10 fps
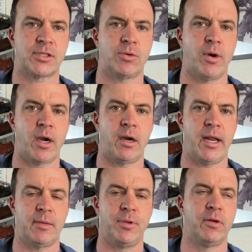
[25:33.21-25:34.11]
square
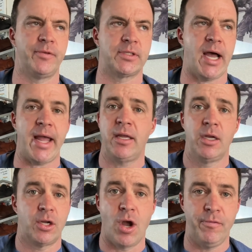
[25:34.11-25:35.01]
and a beautiful tie,
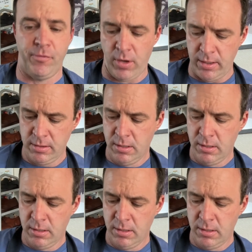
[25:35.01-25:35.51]
go for it.